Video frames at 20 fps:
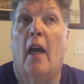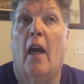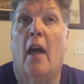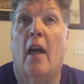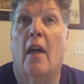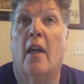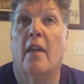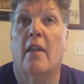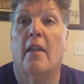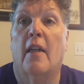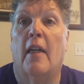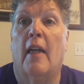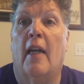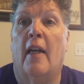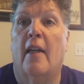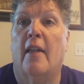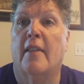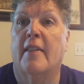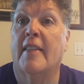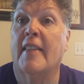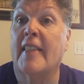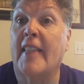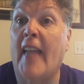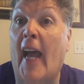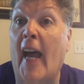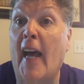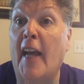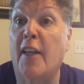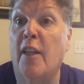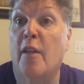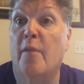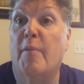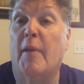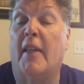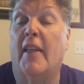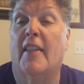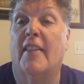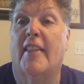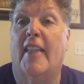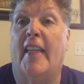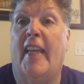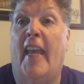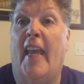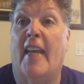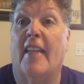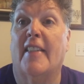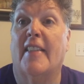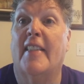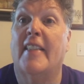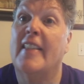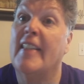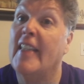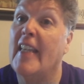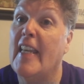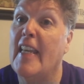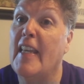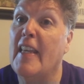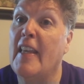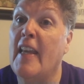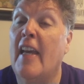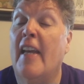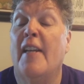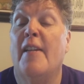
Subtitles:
are sad because they can't see